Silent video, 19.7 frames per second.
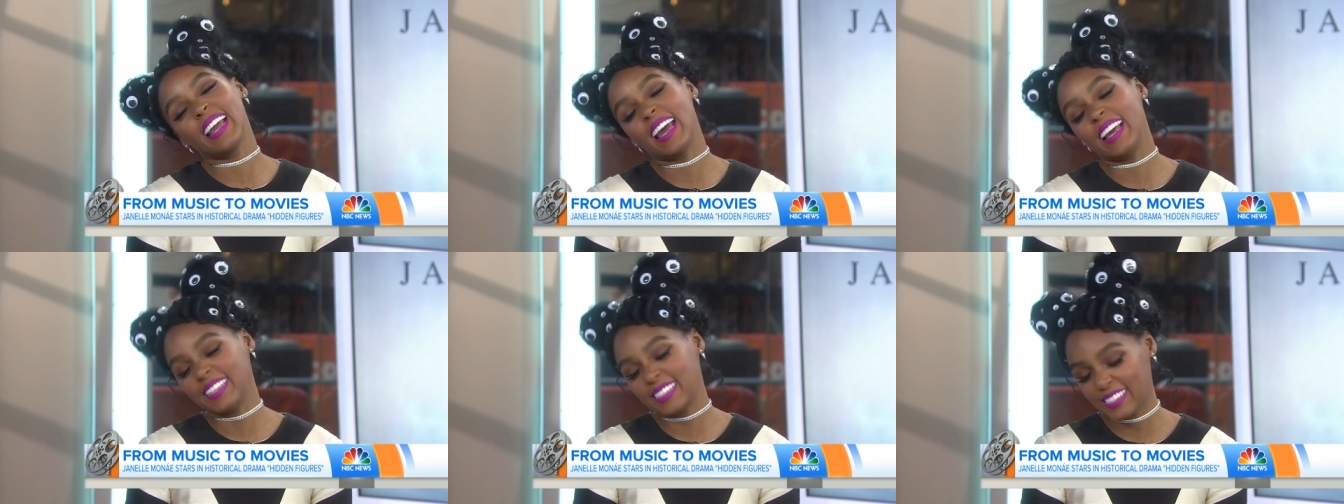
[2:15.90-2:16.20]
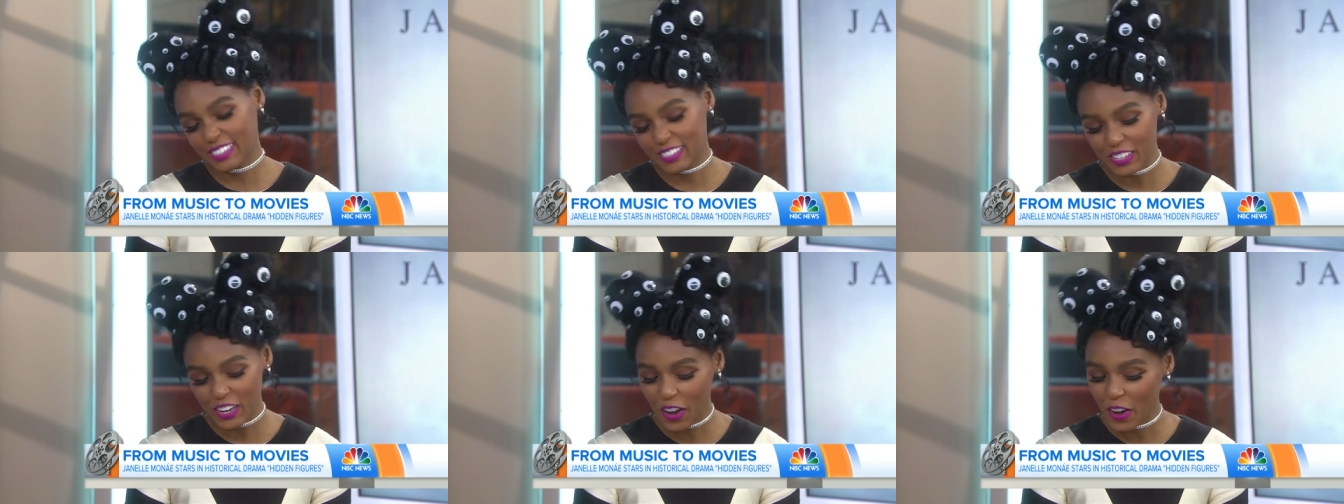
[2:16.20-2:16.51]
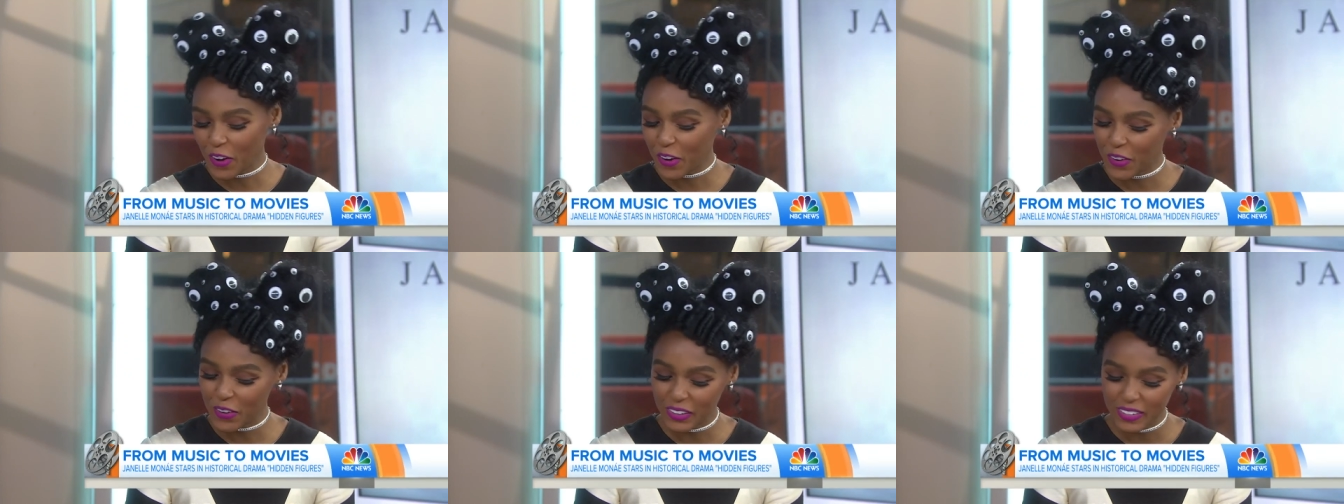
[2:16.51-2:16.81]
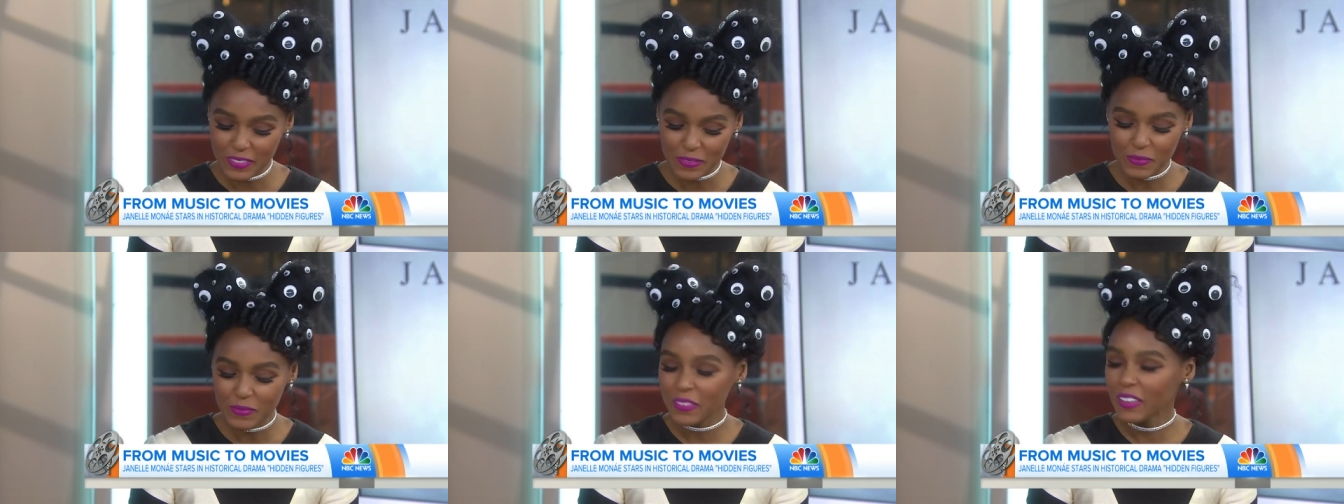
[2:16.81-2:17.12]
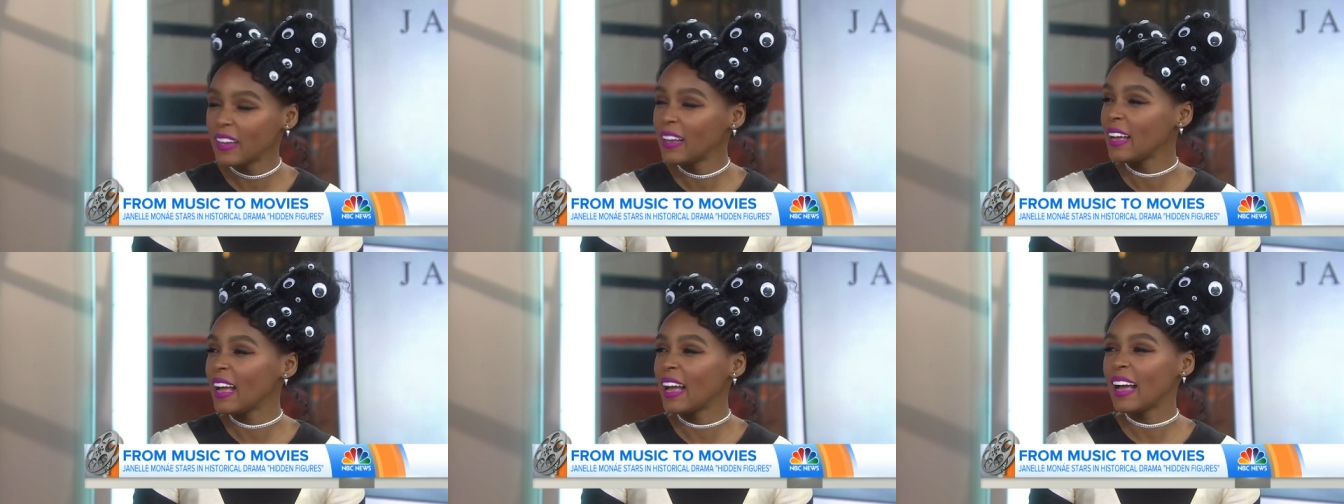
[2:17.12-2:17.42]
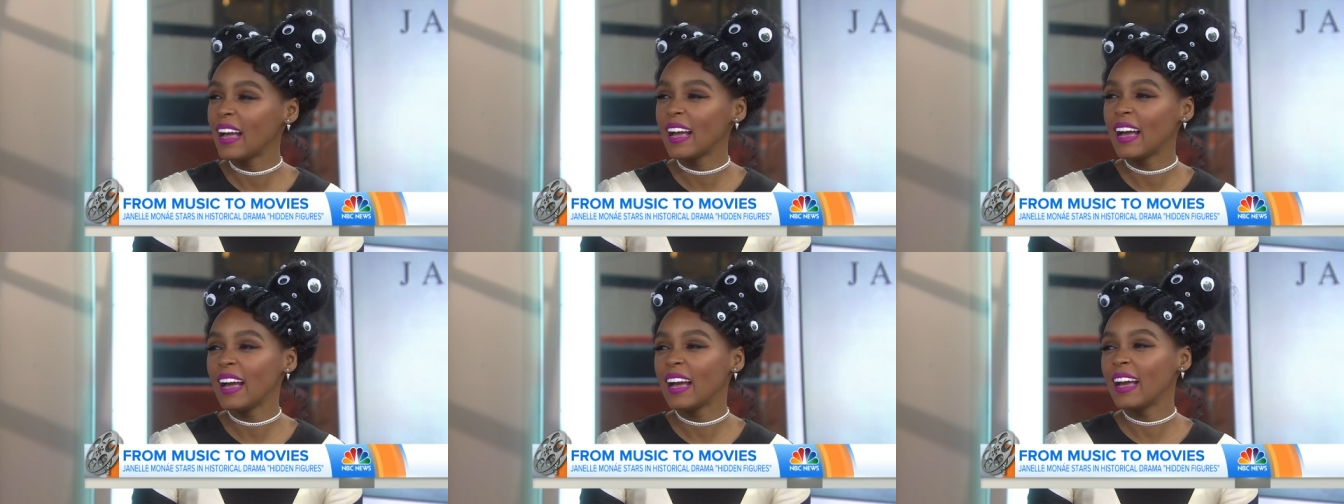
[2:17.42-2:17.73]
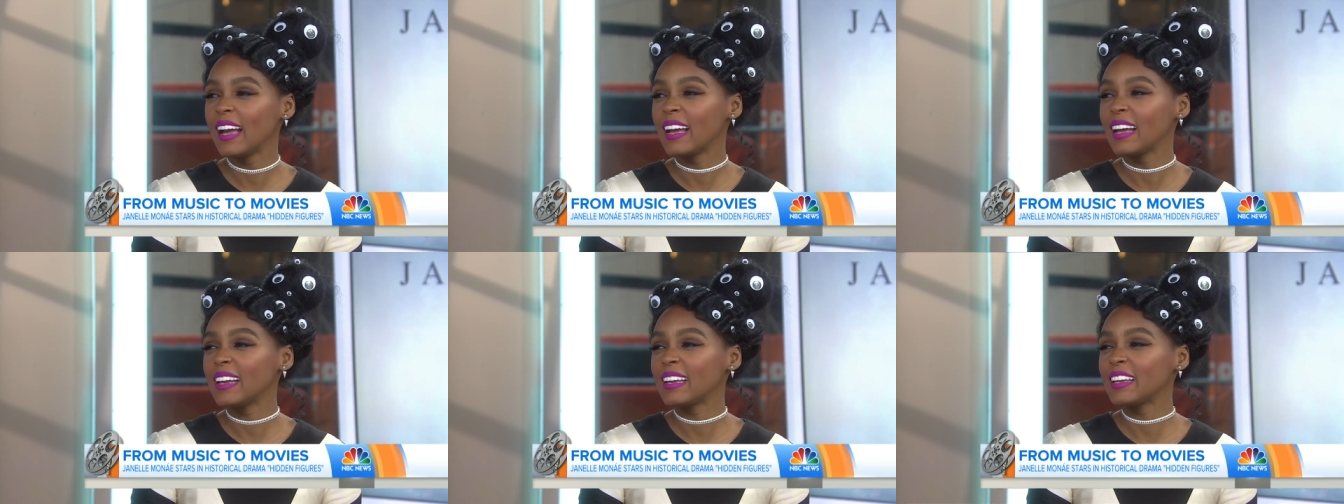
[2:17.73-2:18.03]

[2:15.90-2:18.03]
Yes. no. down the banisters at the White House.